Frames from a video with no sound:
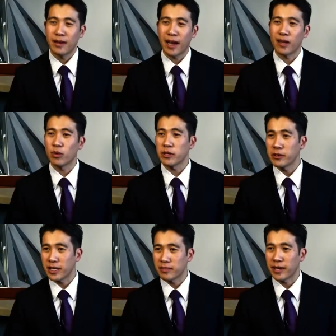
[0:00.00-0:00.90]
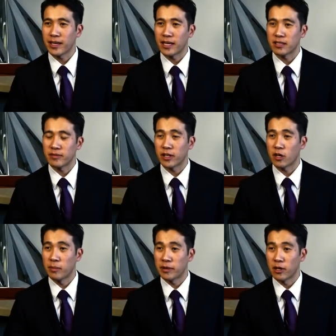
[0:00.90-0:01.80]
And what are your expectations for the
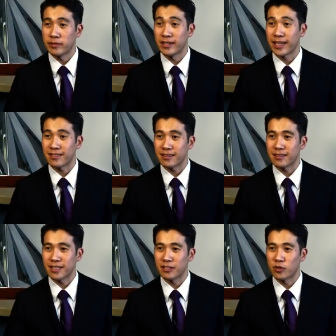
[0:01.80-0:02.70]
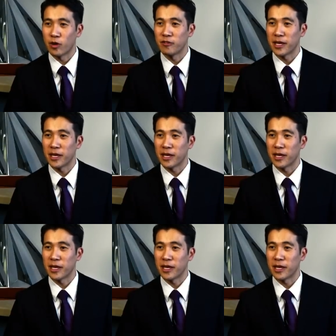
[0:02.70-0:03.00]
company over the next six to 12